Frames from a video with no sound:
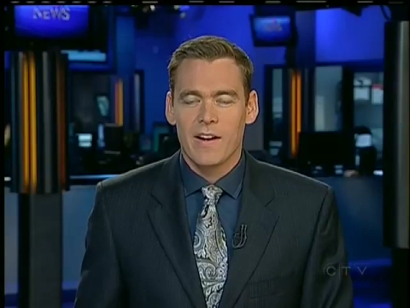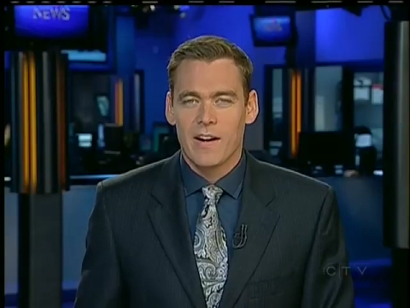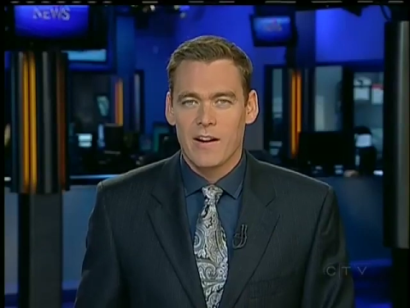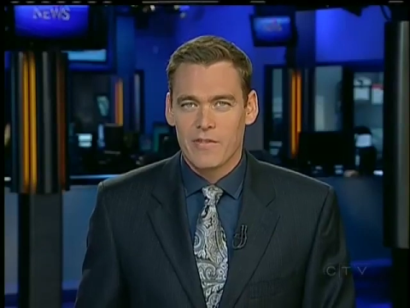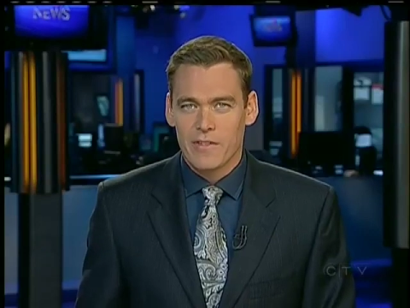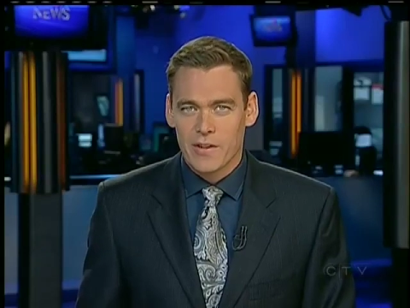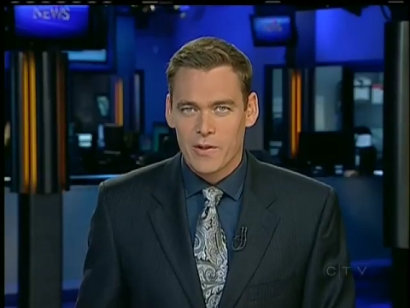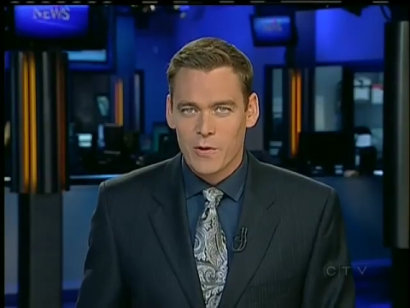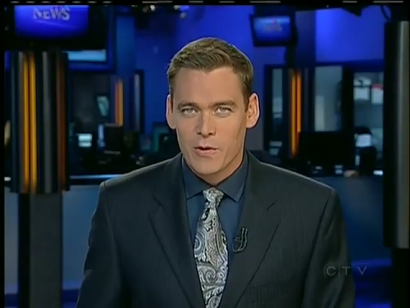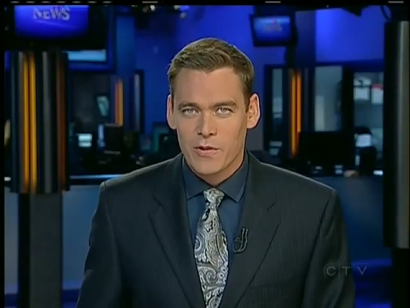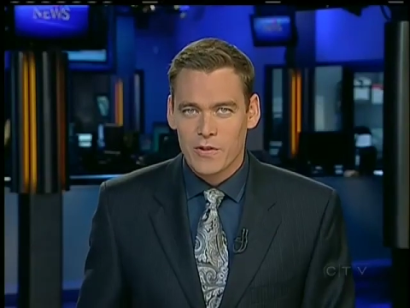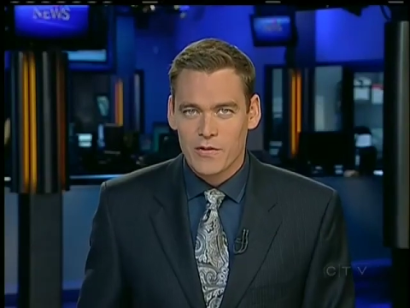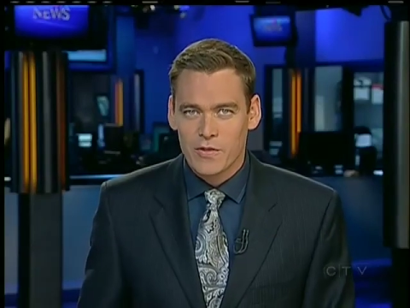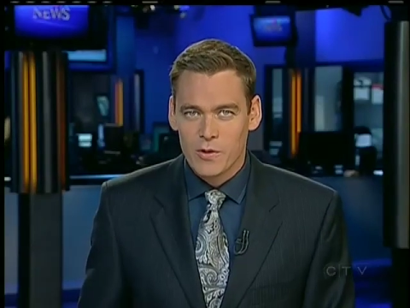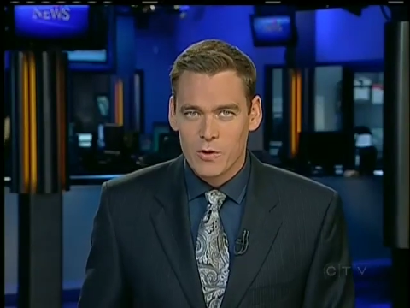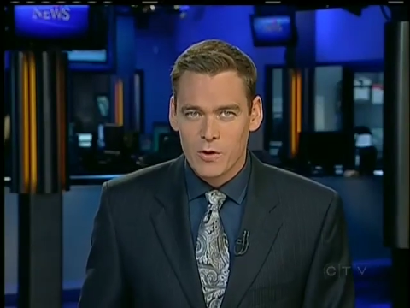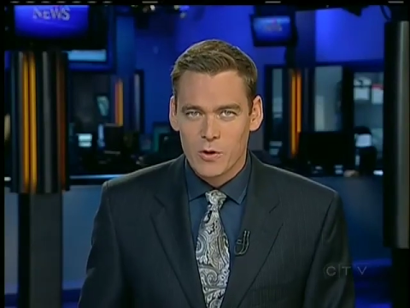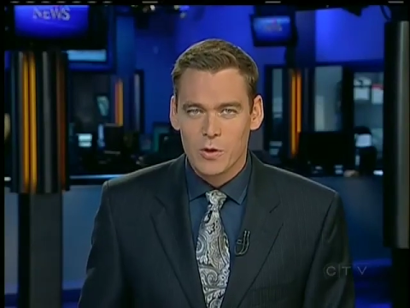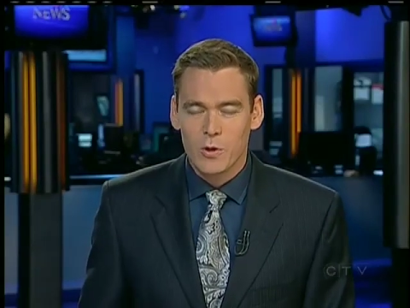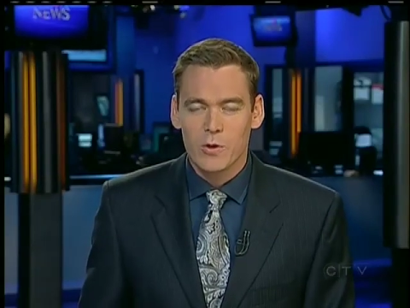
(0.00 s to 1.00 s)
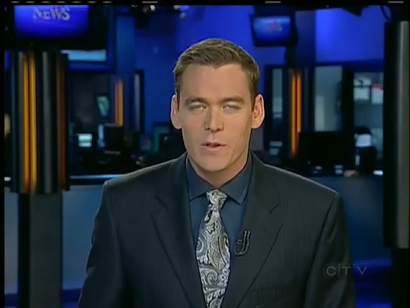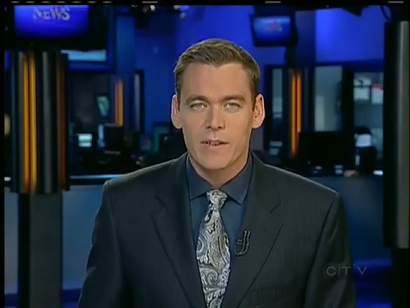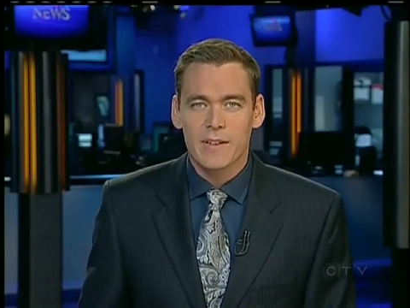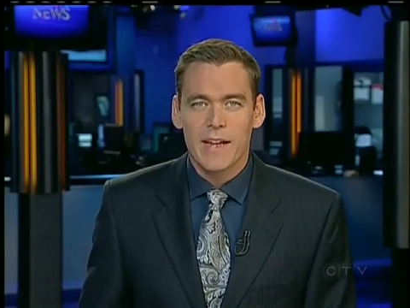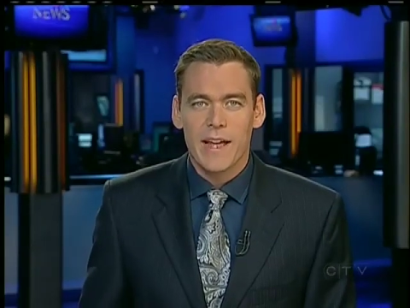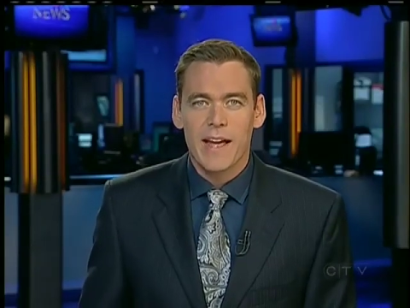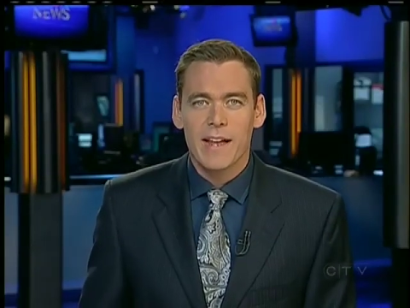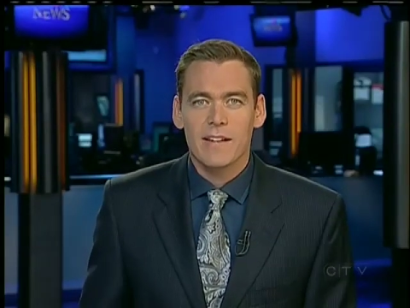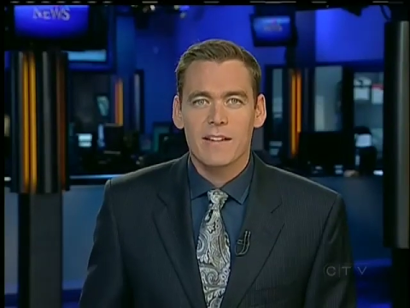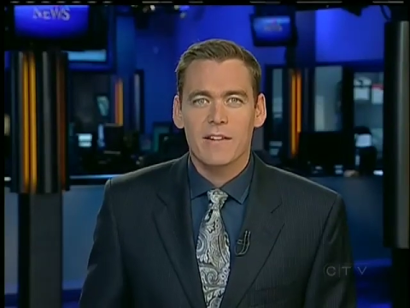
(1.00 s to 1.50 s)
off the coast of Ucluelet
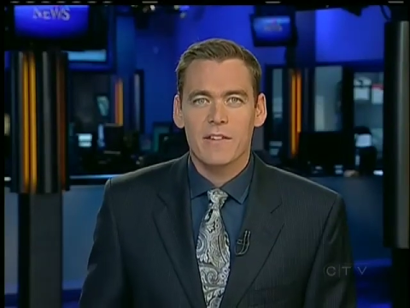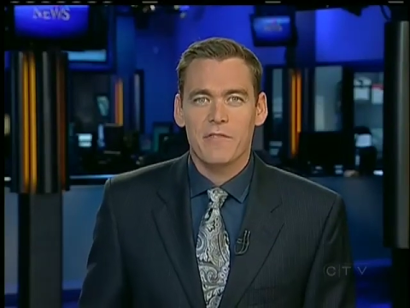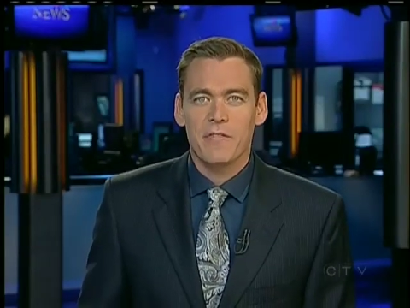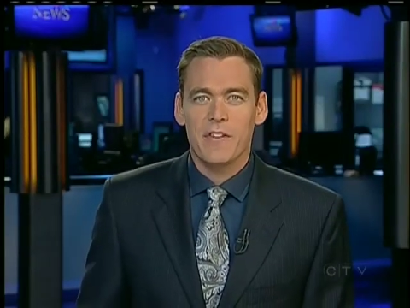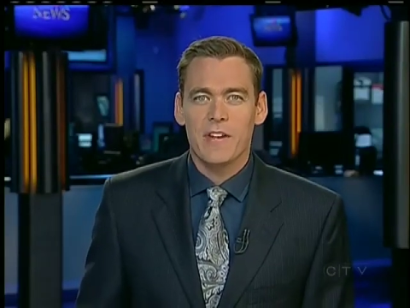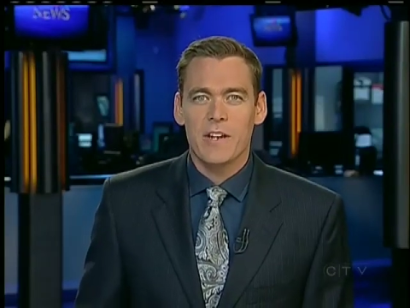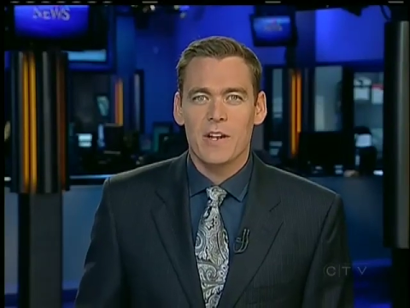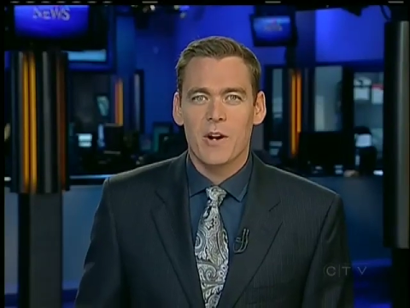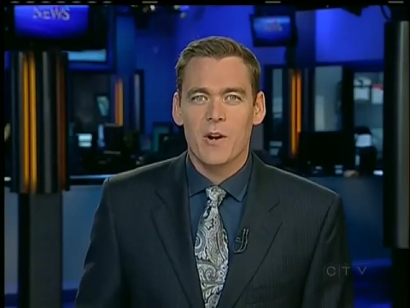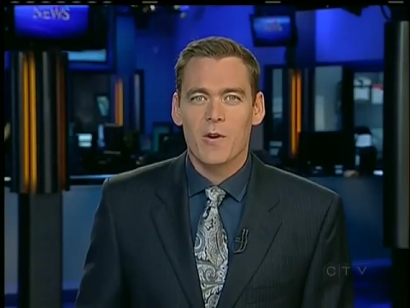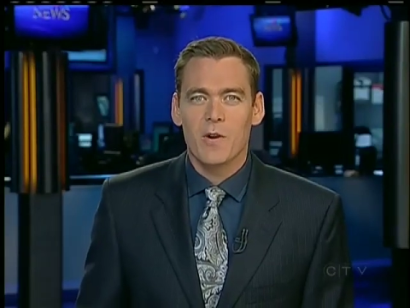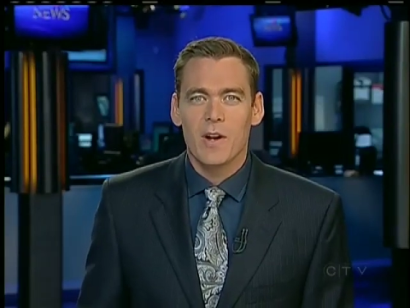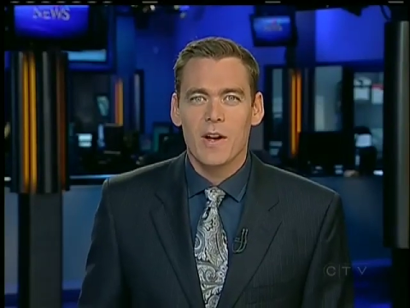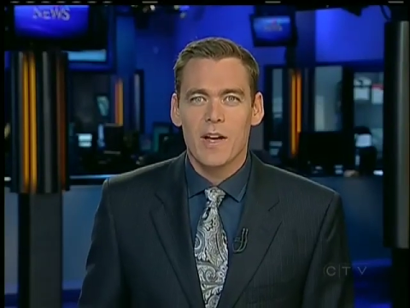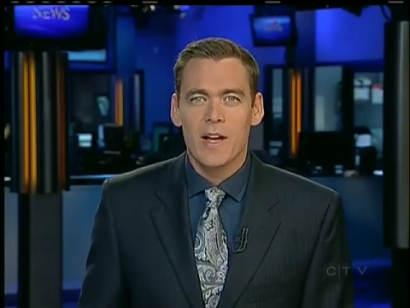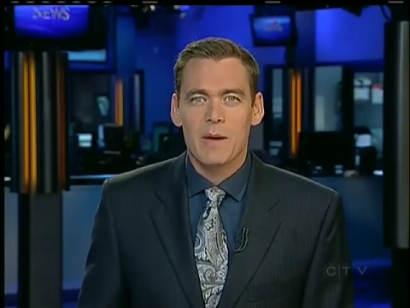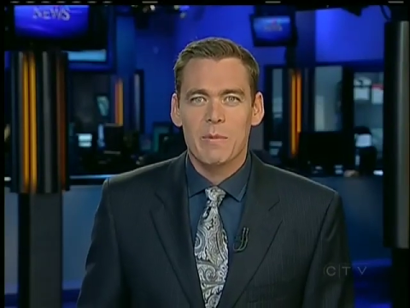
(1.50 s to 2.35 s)
and Tofino.